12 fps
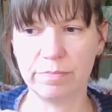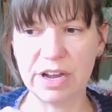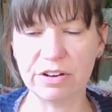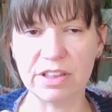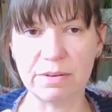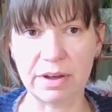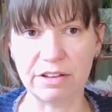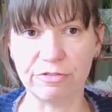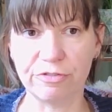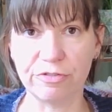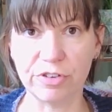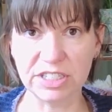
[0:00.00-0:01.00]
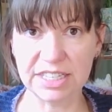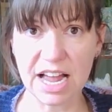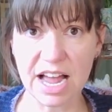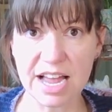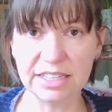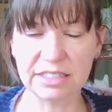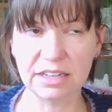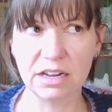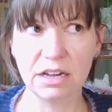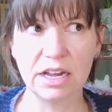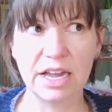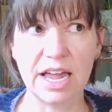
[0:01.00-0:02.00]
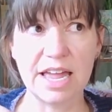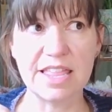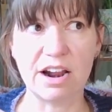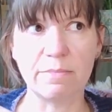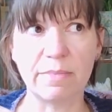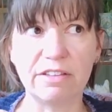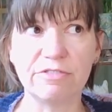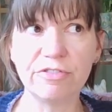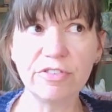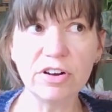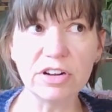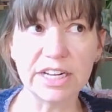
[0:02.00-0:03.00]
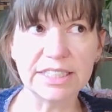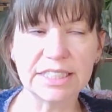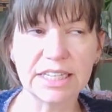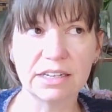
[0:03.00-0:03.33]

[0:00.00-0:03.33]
than my foot size. And then on my foot,